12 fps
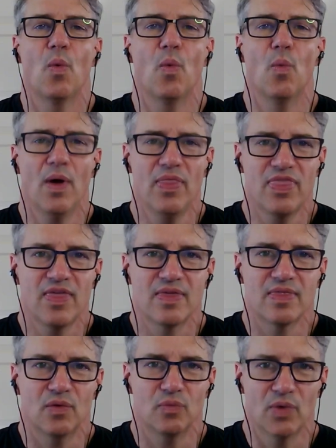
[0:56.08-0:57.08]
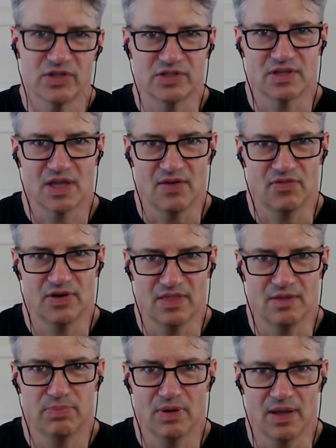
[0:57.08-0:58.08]
One thing that wasn't covered in
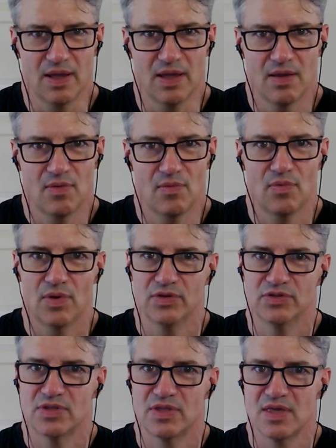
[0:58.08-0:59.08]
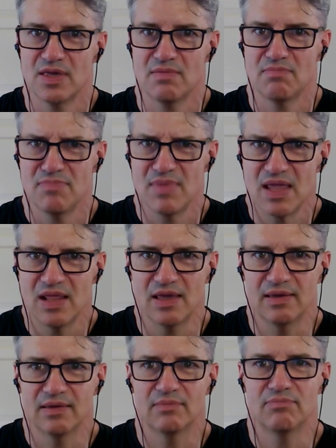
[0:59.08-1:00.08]
the play was the
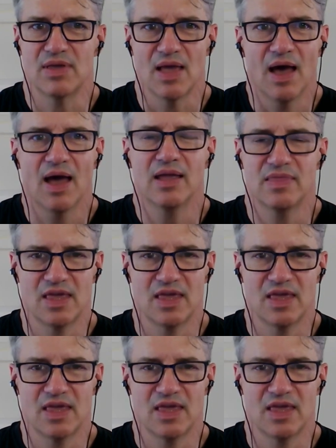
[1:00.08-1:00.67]
meaning behind the